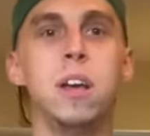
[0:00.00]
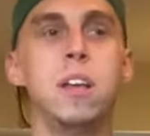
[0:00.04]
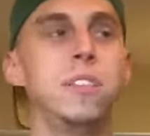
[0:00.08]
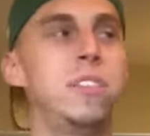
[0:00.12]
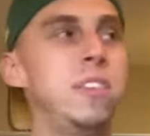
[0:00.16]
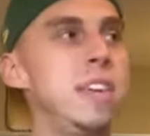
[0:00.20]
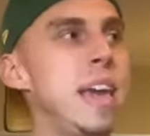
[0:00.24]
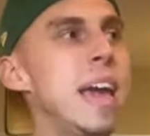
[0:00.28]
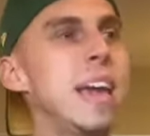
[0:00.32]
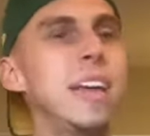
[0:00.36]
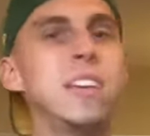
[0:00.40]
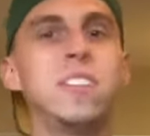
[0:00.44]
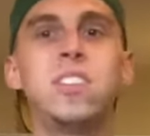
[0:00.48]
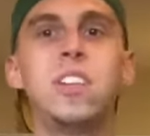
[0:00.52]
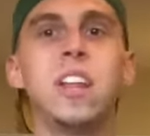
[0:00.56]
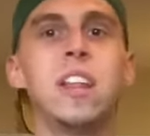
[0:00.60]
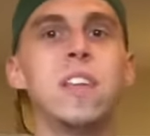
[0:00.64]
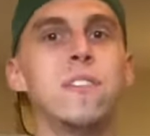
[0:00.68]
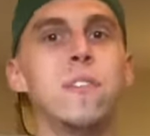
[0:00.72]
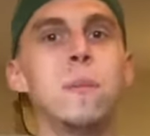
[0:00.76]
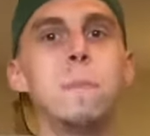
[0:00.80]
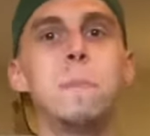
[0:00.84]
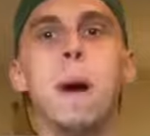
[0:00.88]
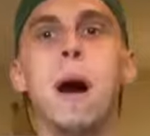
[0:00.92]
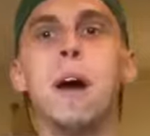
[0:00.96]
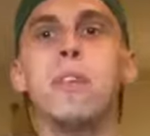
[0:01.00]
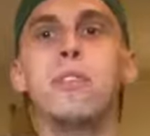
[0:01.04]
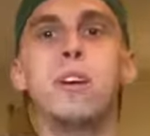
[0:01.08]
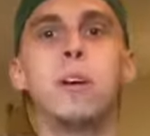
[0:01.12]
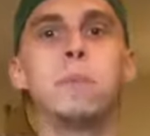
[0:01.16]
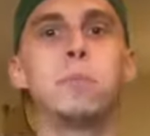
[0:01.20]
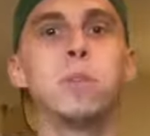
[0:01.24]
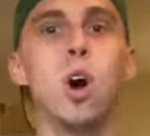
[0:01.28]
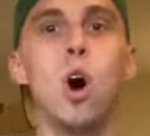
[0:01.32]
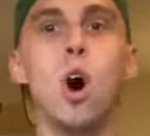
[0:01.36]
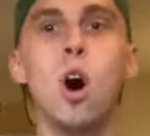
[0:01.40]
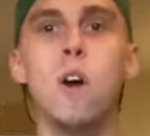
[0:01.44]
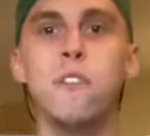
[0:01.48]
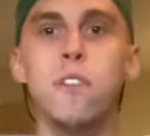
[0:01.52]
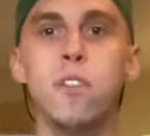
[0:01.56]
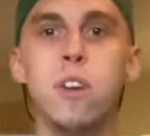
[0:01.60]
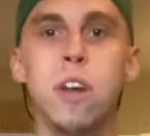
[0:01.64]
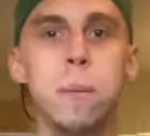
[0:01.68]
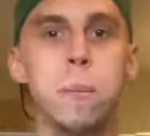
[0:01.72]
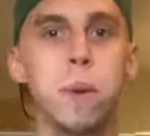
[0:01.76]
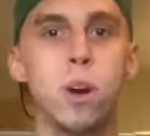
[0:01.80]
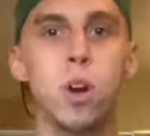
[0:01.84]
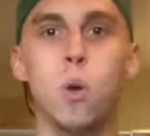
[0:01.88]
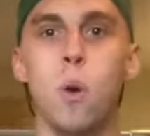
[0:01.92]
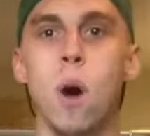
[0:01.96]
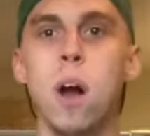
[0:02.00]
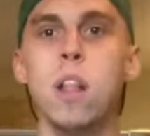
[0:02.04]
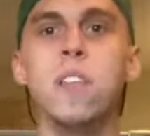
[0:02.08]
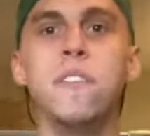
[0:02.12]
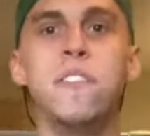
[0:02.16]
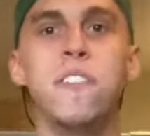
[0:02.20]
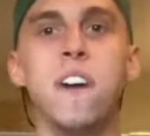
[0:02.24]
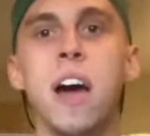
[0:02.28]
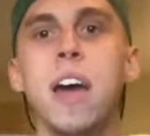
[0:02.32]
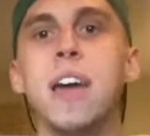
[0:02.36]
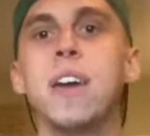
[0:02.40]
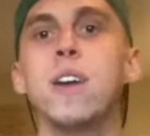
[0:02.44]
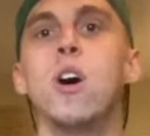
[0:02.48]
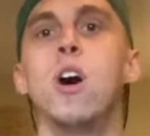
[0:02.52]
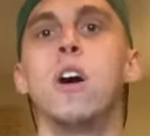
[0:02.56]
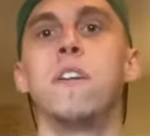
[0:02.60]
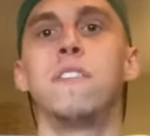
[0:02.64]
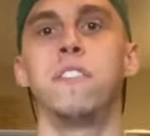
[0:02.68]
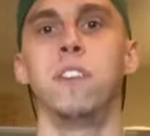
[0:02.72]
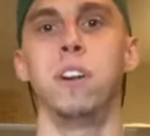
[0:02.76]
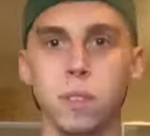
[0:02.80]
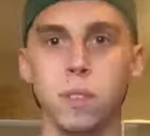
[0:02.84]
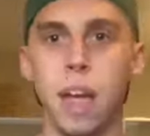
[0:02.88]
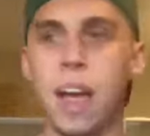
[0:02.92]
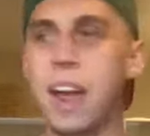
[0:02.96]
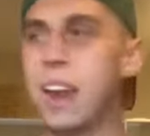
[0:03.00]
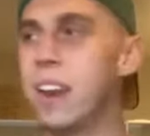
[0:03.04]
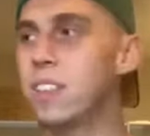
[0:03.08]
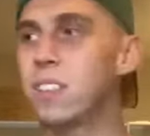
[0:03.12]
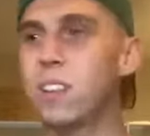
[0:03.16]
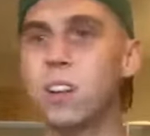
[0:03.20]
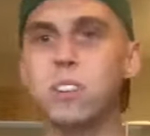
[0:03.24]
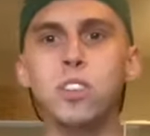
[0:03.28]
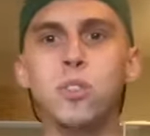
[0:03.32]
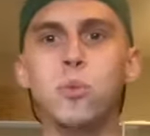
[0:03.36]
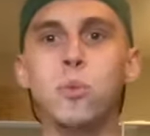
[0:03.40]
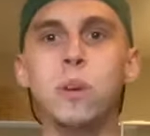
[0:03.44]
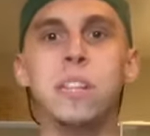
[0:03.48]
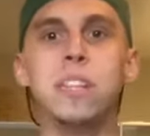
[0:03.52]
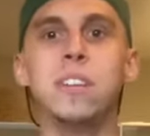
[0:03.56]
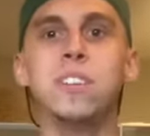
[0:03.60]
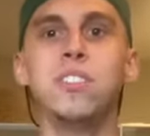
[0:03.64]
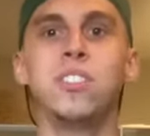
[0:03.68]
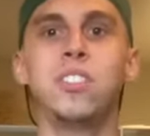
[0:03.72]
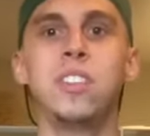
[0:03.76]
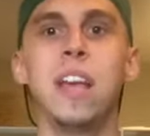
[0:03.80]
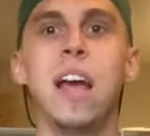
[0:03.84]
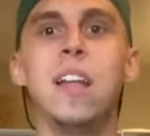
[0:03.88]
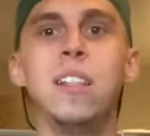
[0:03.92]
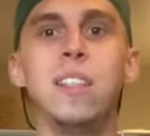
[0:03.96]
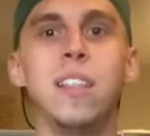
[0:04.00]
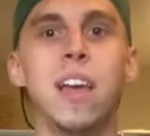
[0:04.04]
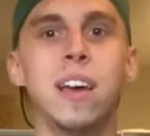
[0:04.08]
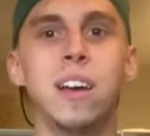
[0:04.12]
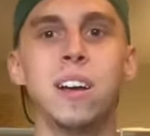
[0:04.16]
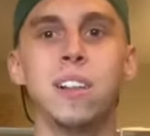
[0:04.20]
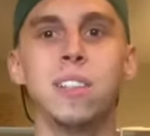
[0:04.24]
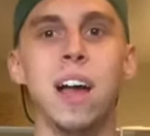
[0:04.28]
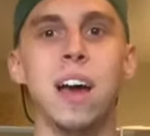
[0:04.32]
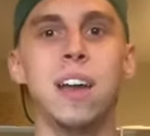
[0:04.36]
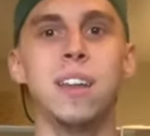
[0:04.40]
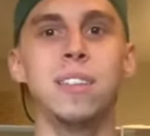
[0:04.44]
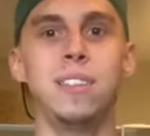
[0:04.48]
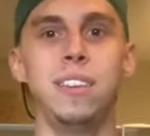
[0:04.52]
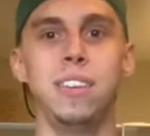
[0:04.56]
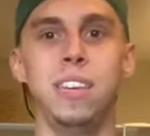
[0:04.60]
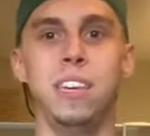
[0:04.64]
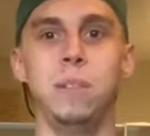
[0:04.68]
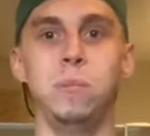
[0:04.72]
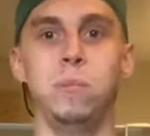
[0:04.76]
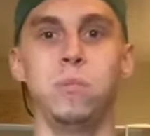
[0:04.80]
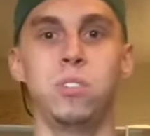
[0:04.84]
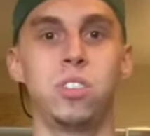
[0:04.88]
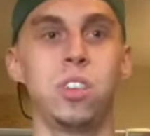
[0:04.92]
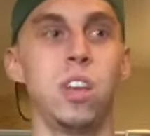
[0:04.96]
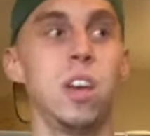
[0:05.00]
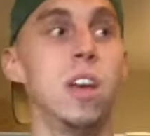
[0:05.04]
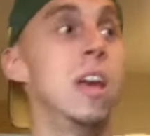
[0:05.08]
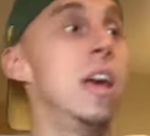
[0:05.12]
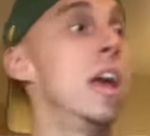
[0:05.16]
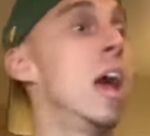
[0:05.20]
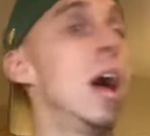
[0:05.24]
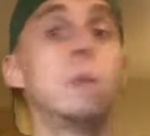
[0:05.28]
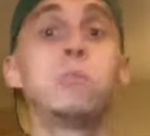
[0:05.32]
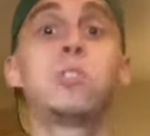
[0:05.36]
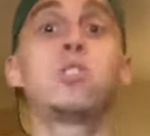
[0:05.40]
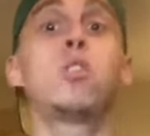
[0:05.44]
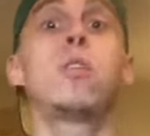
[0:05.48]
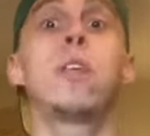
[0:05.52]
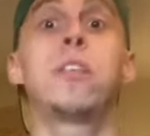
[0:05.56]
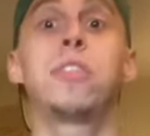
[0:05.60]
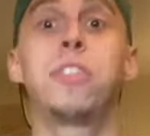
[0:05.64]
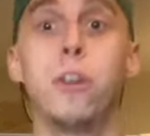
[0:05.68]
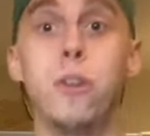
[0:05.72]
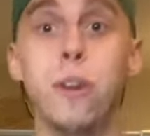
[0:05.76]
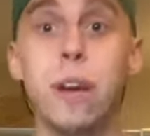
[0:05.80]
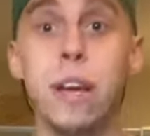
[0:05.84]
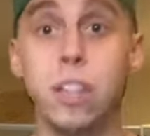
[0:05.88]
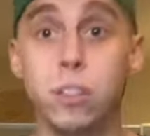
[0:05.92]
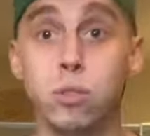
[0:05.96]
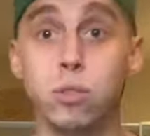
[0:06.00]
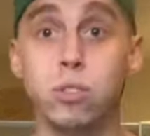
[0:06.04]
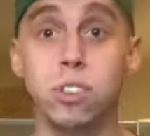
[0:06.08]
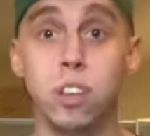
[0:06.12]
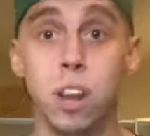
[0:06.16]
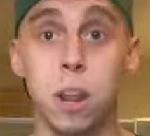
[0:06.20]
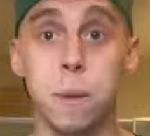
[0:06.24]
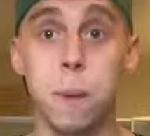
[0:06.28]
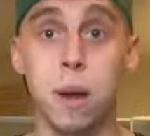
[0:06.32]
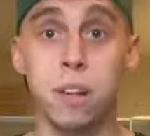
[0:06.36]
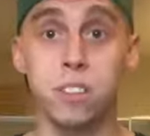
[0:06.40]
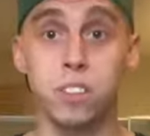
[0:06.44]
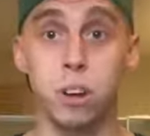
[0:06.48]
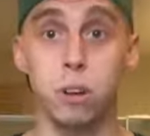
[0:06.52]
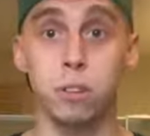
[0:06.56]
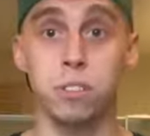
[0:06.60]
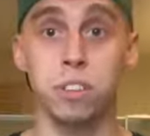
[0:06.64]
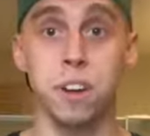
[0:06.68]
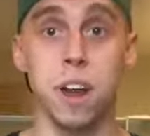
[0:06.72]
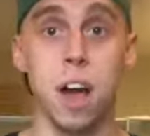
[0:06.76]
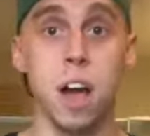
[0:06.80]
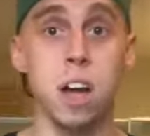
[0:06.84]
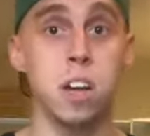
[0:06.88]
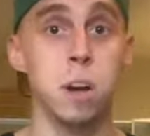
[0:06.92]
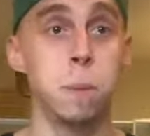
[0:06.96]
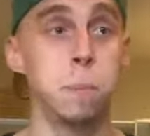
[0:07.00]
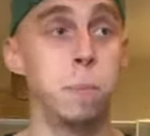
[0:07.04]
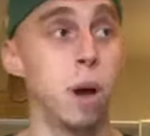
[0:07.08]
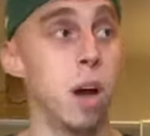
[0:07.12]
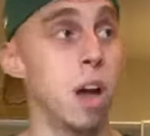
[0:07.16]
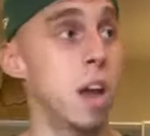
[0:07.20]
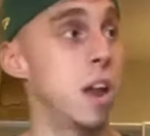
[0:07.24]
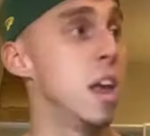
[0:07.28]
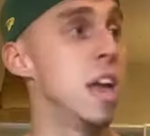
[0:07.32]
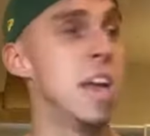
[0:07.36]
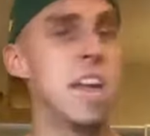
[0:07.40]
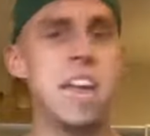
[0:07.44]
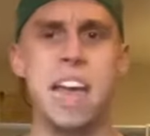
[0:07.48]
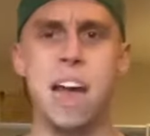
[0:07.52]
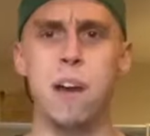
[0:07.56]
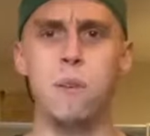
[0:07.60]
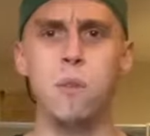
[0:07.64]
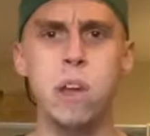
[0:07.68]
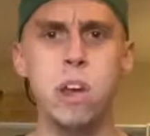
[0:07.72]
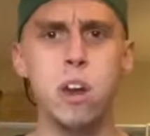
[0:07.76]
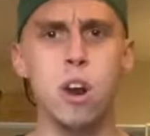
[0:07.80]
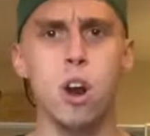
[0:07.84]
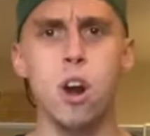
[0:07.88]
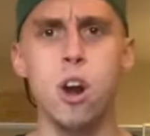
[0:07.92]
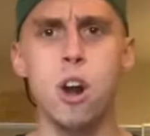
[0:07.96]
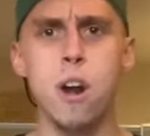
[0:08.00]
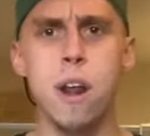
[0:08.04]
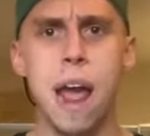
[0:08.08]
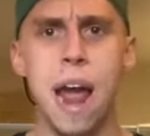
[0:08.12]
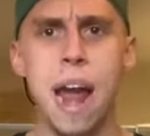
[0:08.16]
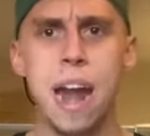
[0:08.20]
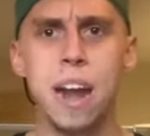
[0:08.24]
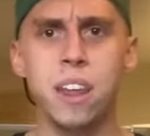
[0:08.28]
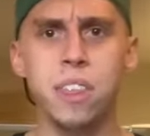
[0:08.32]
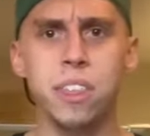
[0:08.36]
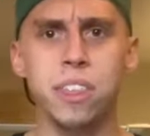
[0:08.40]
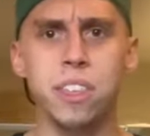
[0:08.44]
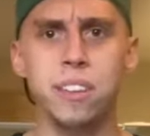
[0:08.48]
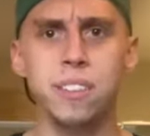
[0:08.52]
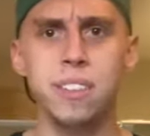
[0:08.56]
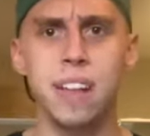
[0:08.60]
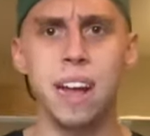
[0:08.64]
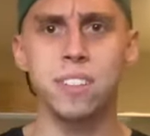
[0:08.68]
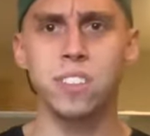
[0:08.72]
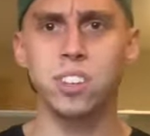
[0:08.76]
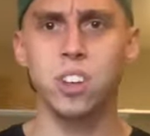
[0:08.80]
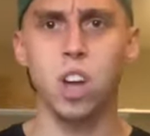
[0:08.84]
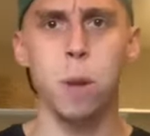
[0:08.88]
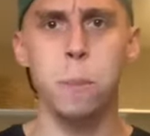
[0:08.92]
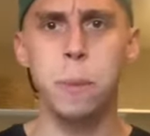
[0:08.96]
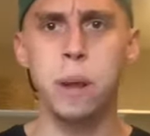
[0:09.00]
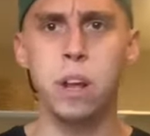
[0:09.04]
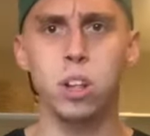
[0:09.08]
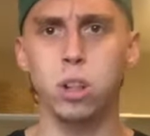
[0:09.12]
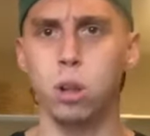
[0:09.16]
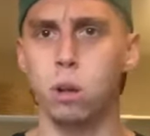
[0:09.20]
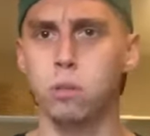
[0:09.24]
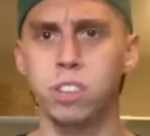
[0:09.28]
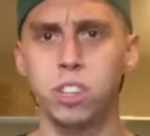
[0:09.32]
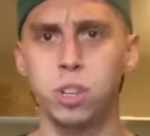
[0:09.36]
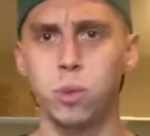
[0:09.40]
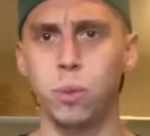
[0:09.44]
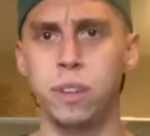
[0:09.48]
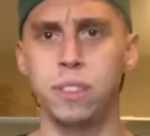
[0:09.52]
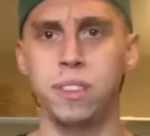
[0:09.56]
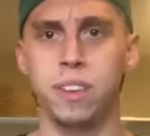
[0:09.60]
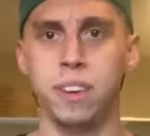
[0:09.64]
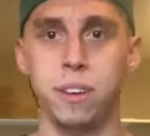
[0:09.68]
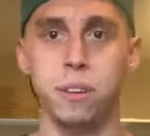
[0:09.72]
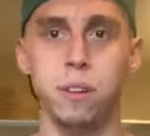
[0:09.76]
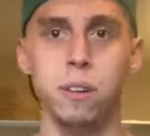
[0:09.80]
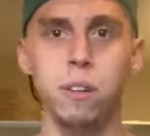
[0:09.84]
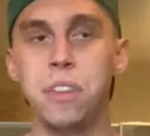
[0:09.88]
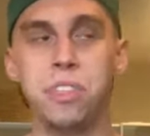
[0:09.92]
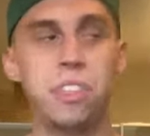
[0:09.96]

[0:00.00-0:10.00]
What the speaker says: The Yankees didn't even bother him to offer him a qualifying offer. And it doesn't really sound like a lot of teams, I'm sure that they're interested in Masahiro Tanaka, but have we heard anything that's coming close to a deal?